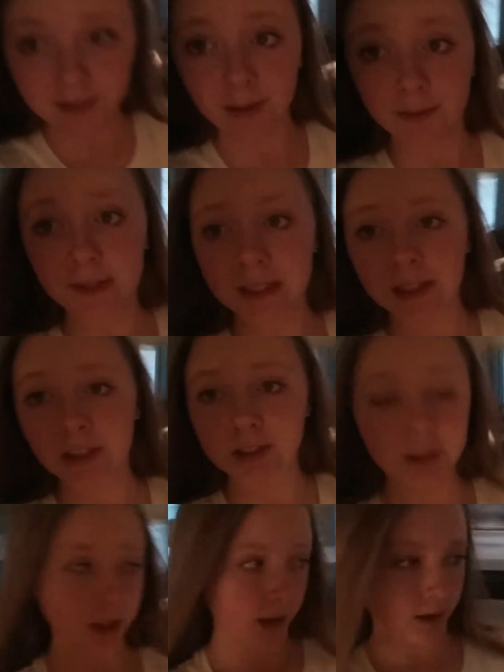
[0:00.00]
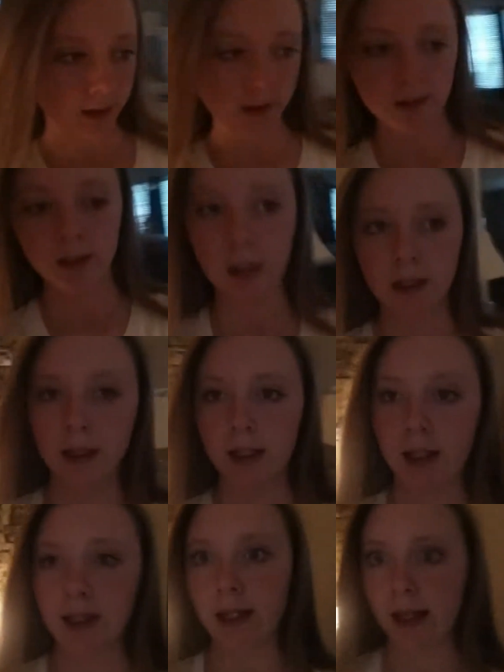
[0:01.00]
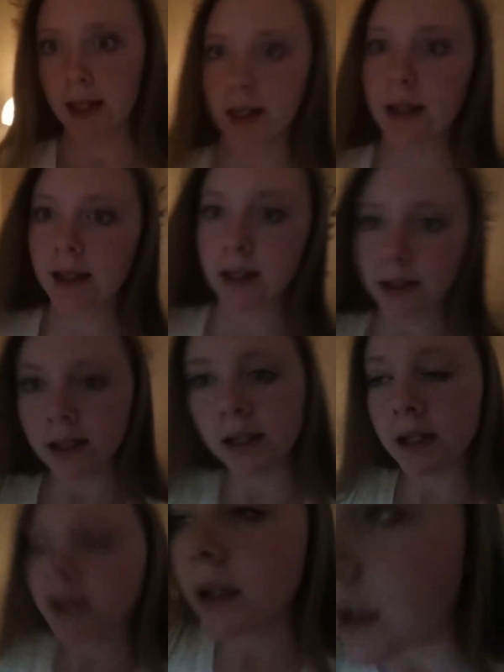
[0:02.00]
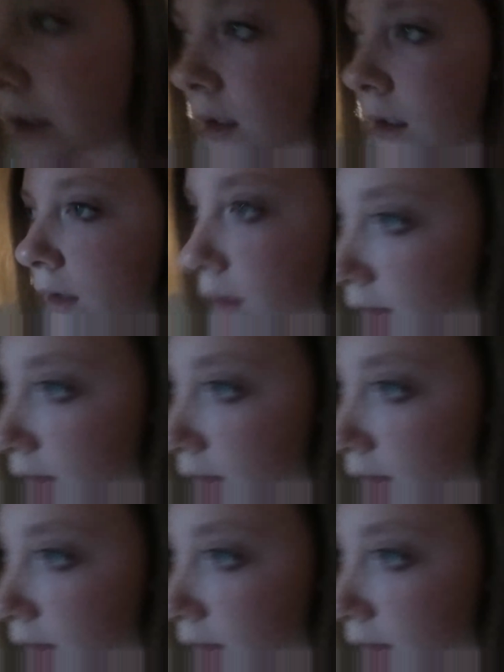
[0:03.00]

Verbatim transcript: So I'm finished. Um, i gonna